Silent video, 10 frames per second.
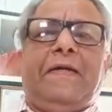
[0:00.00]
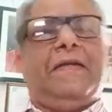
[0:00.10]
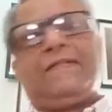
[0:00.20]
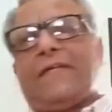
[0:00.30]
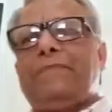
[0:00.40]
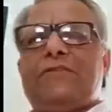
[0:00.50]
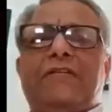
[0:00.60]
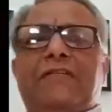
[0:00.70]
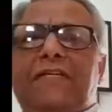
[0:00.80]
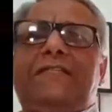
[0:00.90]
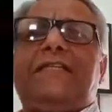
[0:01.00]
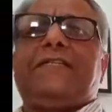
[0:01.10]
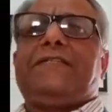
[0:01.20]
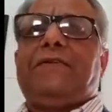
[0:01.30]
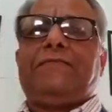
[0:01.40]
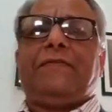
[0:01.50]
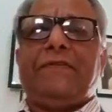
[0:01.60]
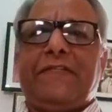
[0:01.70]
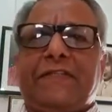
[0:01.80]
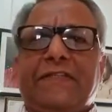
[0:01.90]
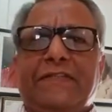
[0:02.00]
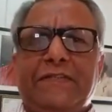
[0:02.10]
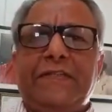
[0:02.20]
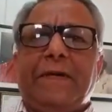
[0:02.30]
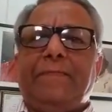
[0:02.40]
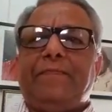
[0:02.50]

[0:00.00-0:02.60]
Let's come to the third section of our discussion today.